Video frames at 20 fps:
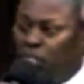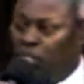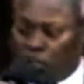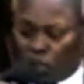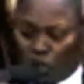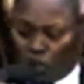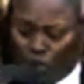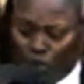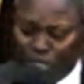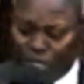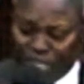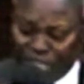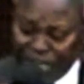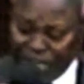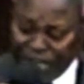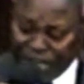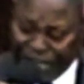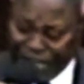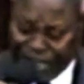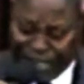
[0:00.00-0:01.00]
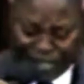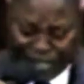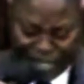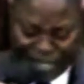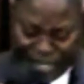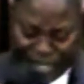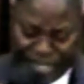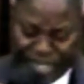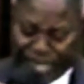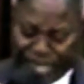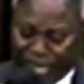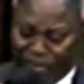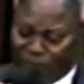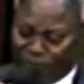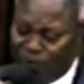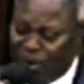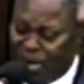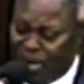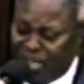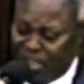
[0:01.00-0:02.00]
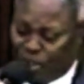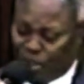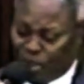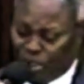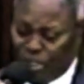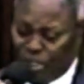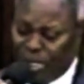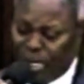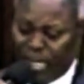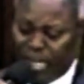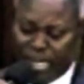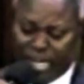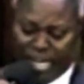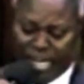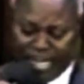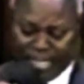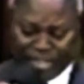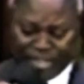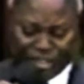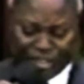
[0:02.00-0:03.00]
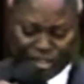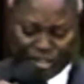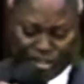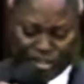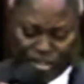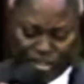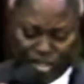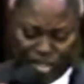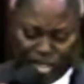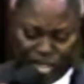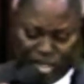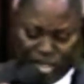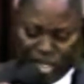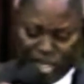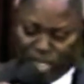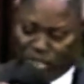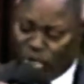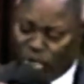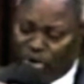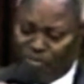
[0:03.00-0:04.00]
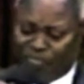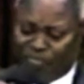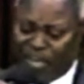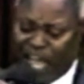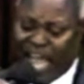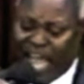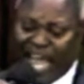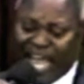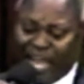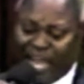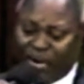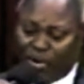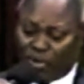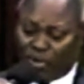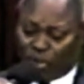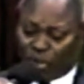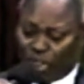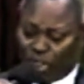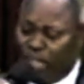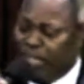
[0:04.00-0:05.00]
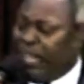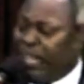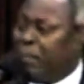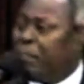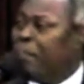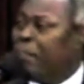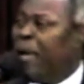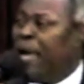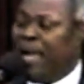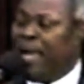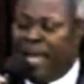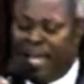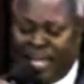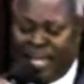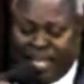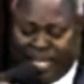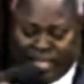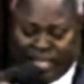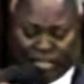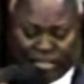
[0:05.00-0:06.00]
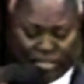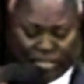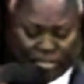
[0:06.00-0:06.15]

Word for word: so he, referring to God, drove out the man,